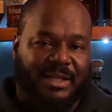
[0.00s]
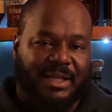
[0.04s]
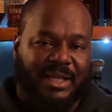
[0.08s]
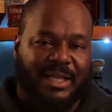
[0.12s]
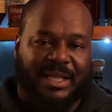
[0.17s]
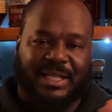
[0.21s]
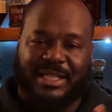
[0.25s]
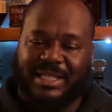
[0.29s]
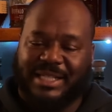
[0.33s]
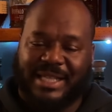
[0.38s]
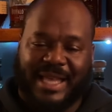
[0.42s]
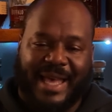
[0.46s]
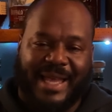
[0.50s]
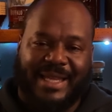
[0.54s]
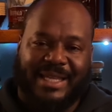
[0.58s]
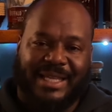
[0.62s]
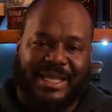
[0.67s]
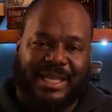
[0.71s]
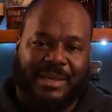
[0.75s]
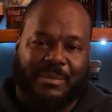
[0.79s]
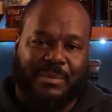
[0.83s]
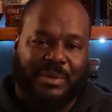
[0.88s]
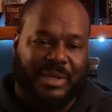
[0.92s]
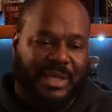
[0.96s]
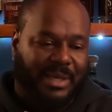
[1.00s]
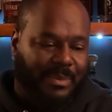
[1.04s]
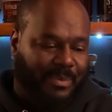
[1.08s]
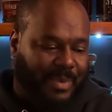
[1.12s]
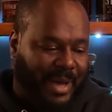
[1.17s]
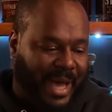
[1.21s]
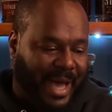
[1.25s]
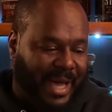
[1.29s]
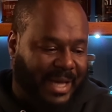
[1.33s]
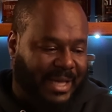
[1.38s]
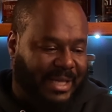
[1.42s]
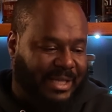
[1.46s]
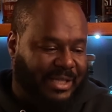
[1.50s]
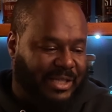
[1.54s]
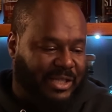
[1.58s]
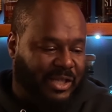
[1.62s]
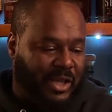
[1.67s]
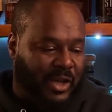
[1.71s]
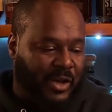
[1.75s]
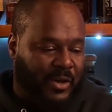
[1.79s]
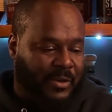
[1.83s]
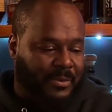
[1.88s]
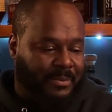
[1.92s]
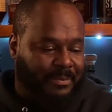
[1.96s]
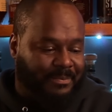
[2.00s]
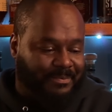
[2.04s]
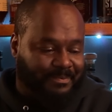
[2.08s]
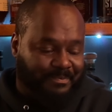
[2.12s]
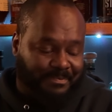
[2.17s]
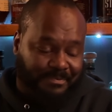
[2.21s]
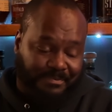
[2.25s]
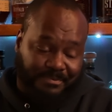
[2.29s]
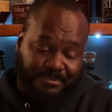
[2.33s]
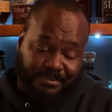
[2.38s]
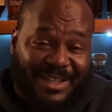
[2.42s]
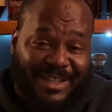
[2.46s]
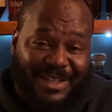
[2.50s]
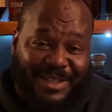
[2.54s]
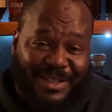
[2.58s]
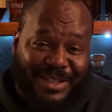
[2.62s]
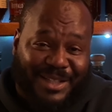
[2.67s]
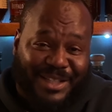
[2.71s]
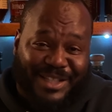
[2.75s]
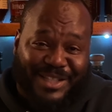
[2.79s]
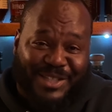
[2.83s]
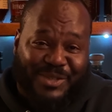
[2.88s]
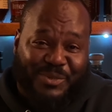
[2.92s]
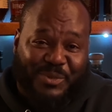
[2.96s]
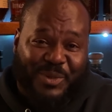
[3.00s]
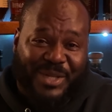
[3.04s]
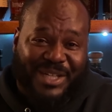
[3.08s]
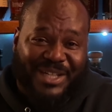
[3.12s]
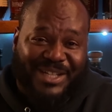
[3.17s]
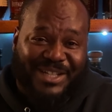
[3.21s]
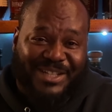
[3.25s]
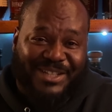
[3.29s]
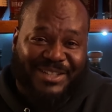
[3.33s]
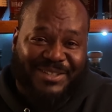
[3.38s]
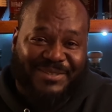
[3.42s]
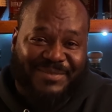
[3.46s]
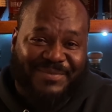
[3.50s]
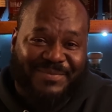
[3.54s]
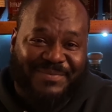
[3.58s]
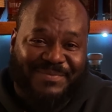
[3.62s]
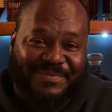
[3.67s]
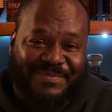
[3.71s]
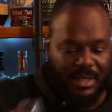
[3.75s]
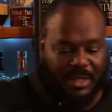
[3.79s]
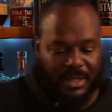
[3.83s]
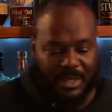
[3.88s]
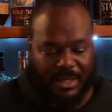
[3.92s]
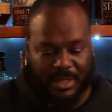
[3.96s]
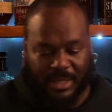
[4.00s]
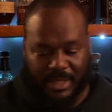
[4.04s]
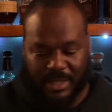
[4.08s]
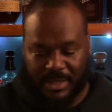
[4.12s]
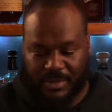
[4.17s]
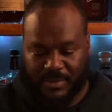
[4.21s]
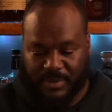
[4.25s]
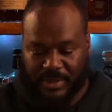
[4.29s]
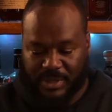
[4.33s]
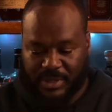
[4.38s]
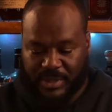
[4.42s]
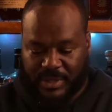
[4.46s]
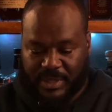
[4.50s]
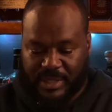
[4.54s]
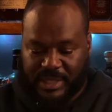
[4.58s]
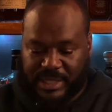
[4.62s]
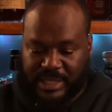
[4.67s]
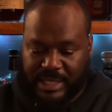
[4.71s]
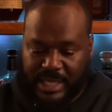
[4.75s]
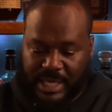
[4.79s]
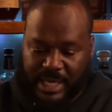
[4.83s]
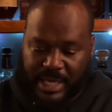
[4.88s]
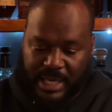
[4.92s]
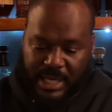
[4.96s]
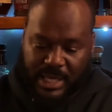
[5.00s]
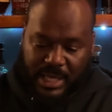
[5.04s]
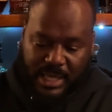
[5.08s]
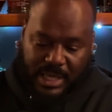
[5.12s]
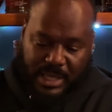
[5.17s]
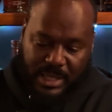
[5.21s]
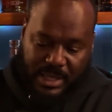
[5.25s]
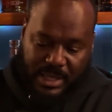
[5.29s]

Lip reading: It just had the complete package, so it's the winner. As we used to say,